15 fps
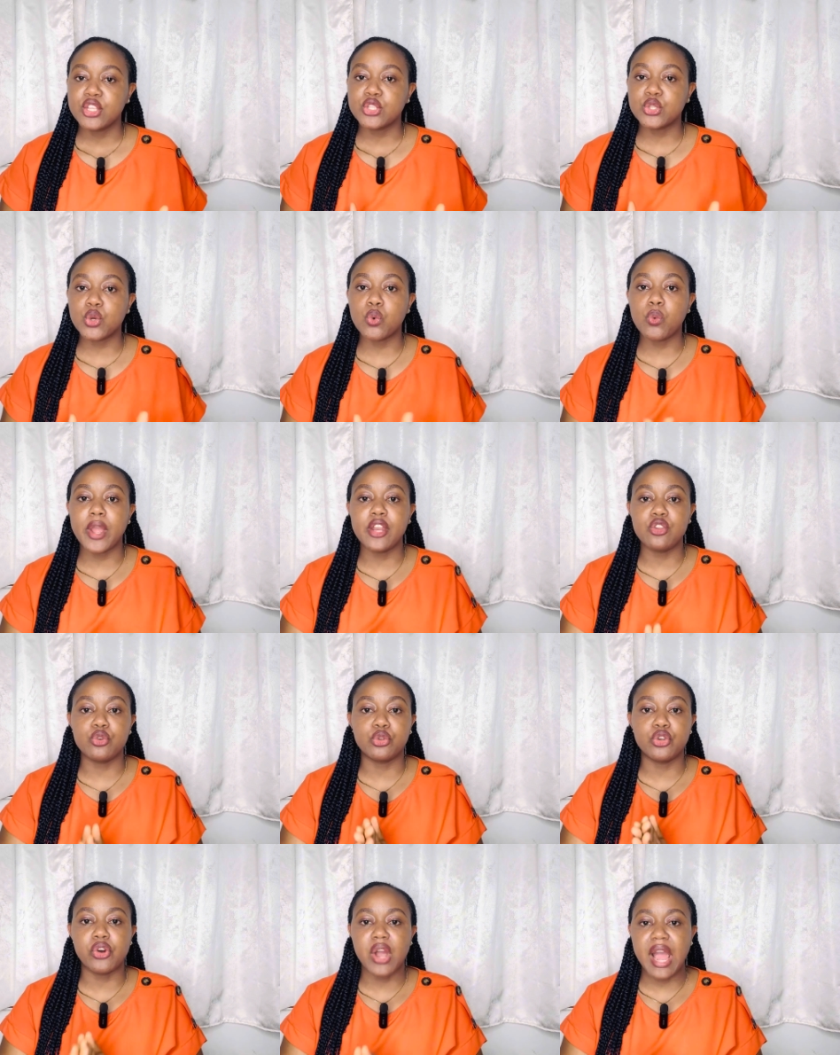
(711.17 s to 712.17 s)
So when
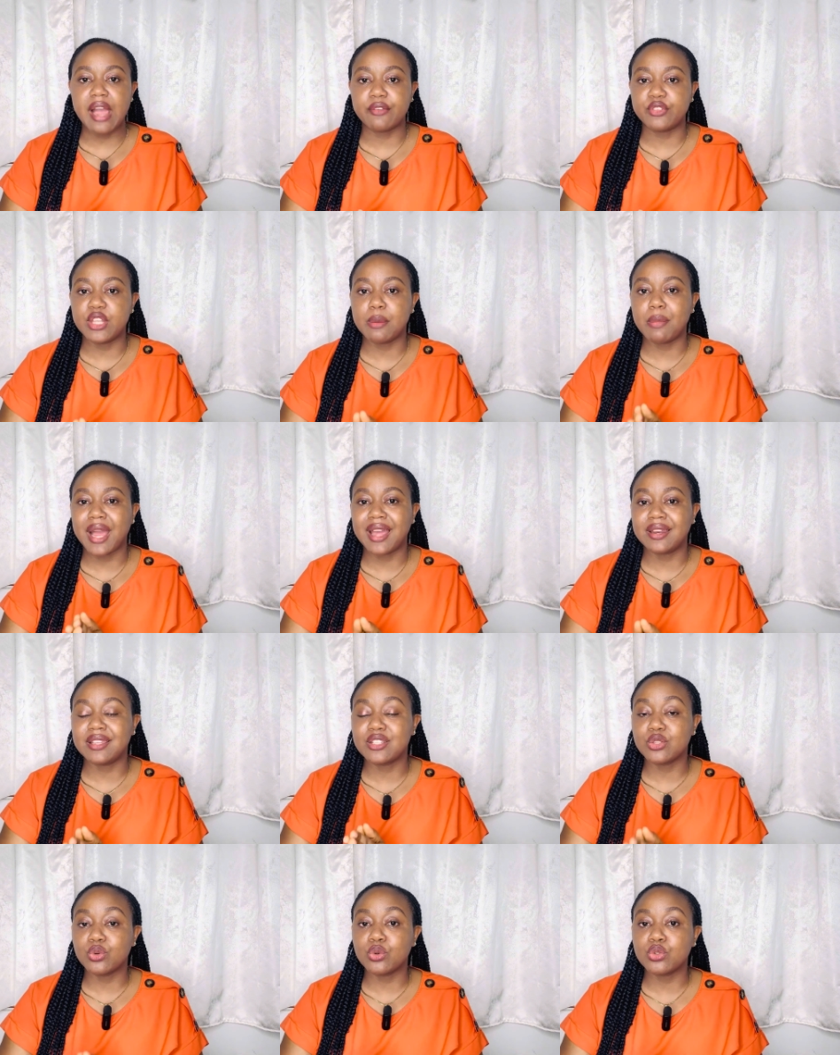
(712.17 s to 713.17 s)
you don't have them and
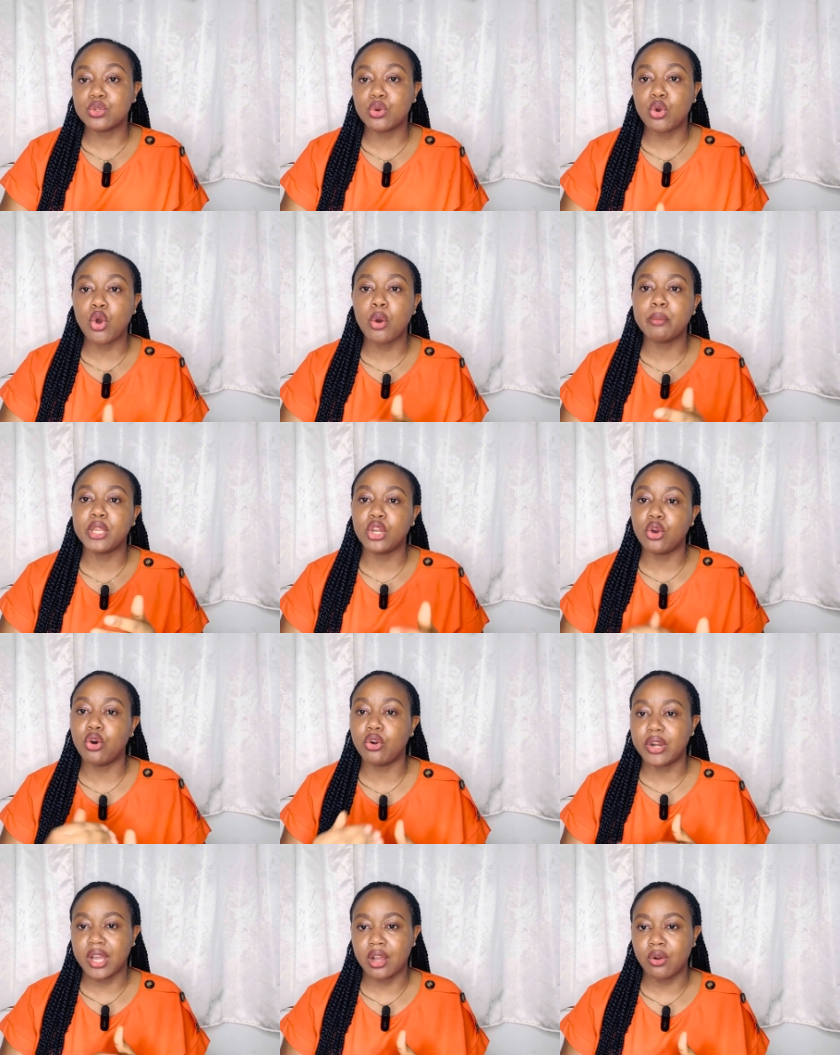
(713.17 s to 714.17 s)
it's also coming
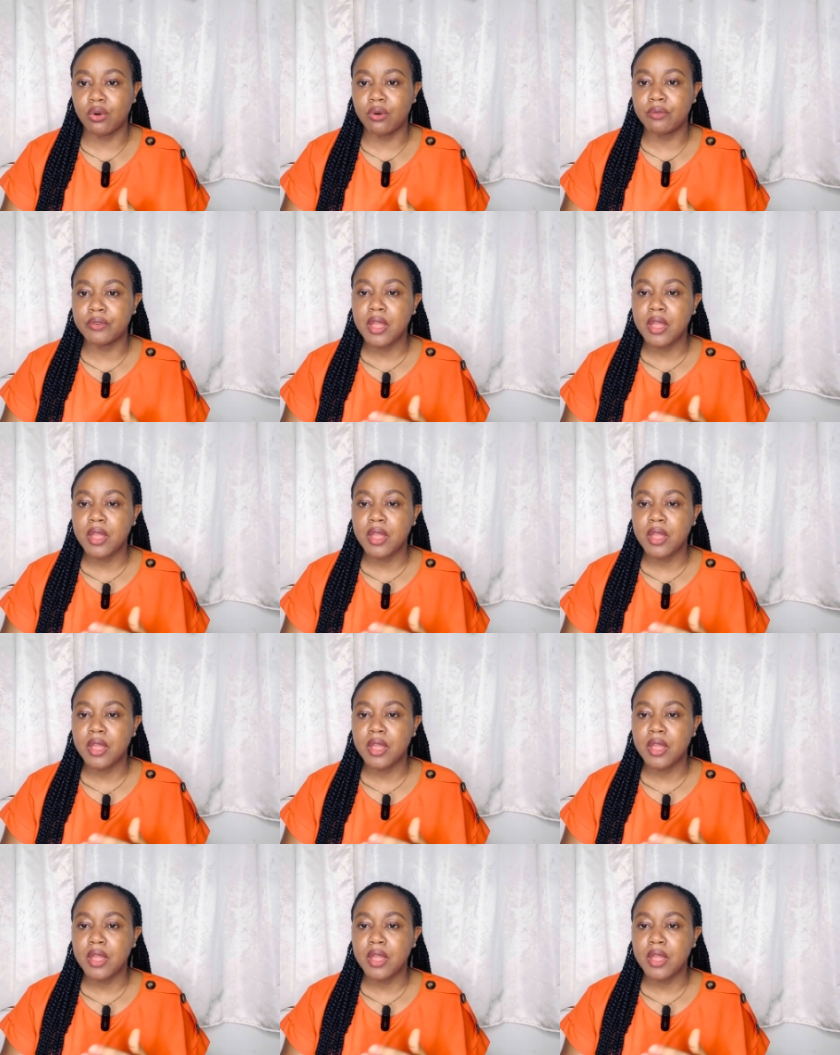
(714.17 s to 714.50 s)
on and off,